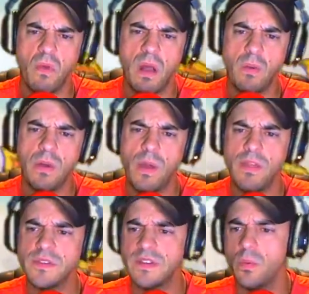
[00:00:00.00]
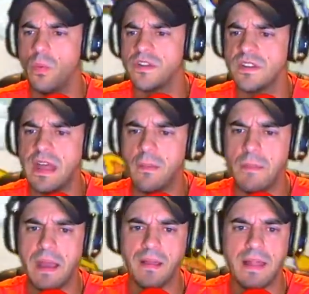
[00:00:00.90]
I wonder why that wasn't, wasn't that a
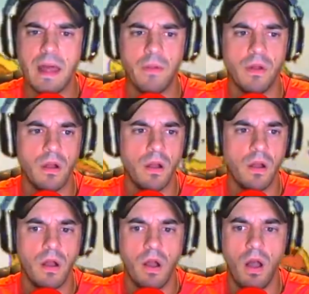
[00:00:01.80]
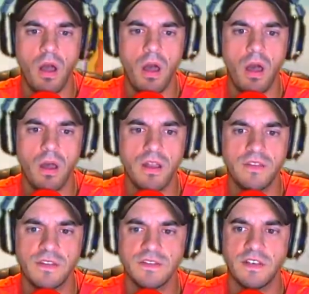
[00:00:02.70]
Mega Lobber. Ah, uh,
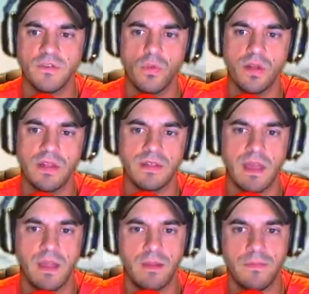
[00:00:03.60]
because it doesn't work like that.